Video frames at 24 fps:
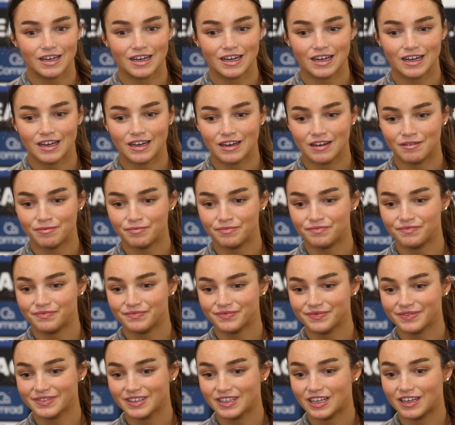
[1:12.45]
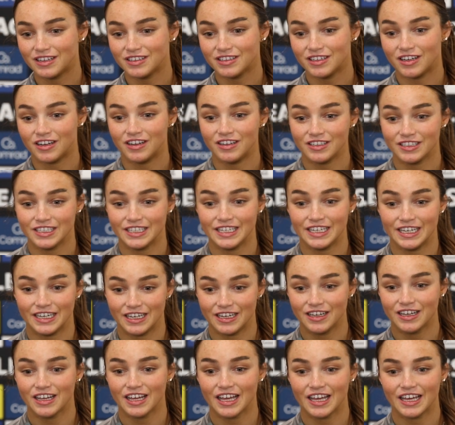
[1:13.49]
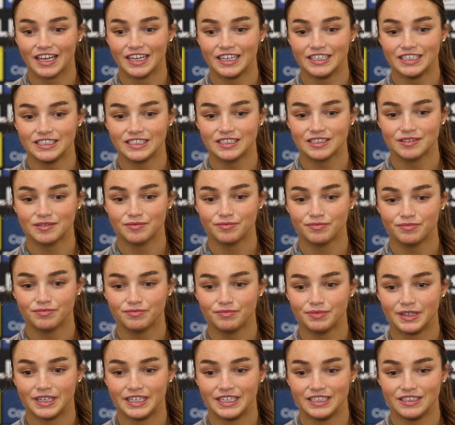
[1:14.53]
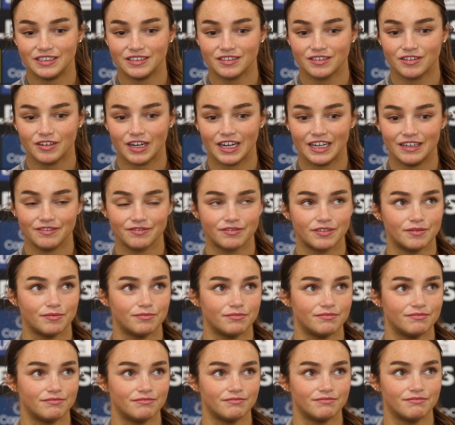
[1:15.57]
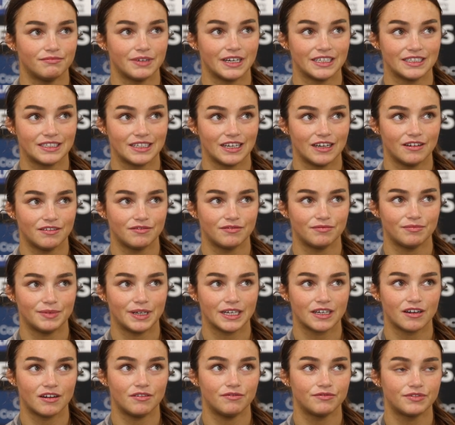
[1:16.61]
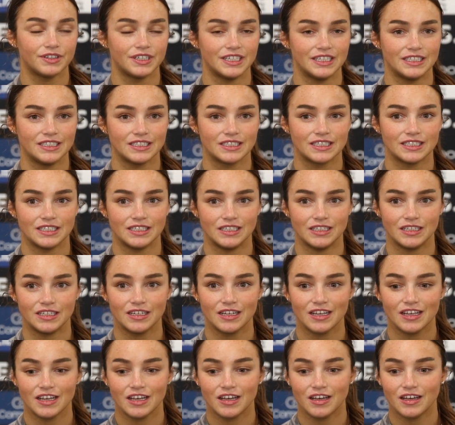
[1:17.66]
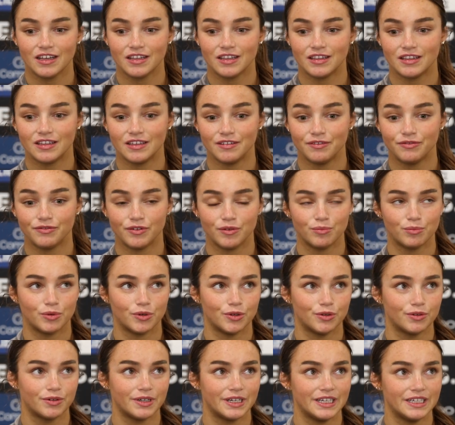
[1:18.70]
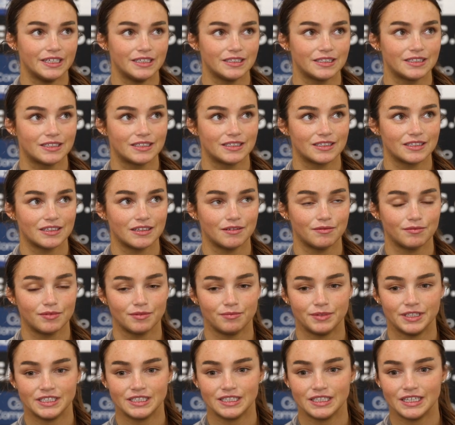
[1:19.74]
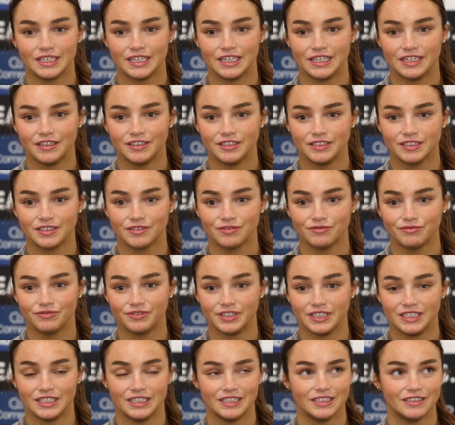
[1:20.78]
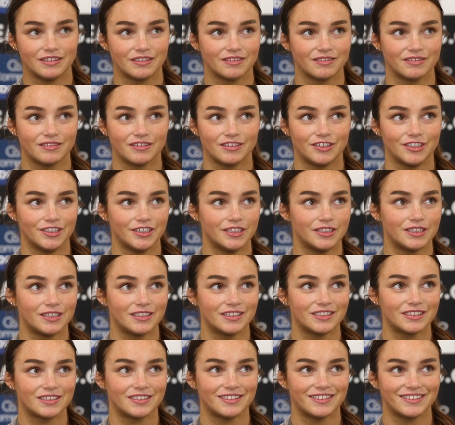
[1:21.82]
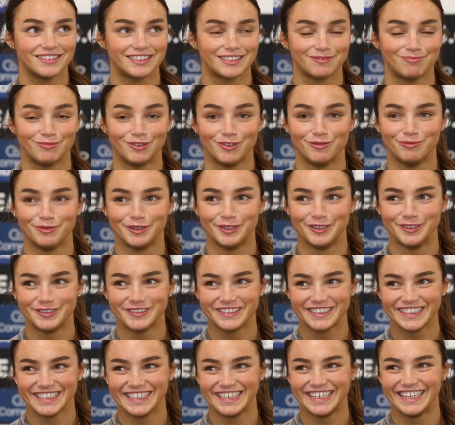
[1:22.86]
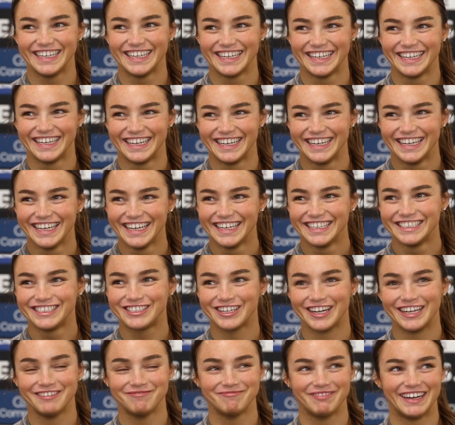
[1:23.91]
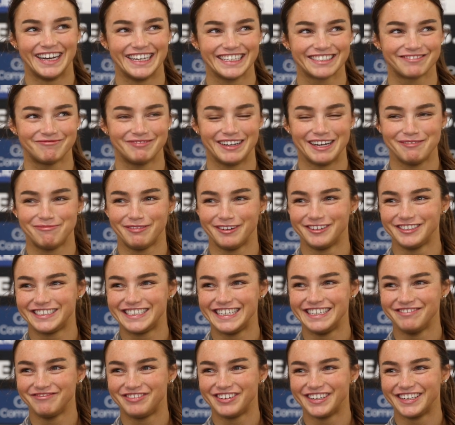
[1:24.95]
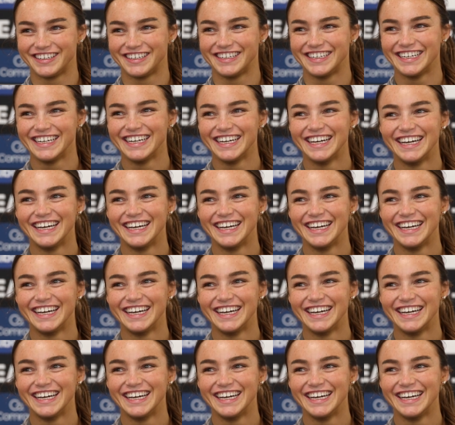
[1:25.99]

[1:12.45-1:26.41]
A lot, yeah. He's been great for myself and my confidence, and the football he's implementing here is really good. Small ball, trademarked by Paul Temple.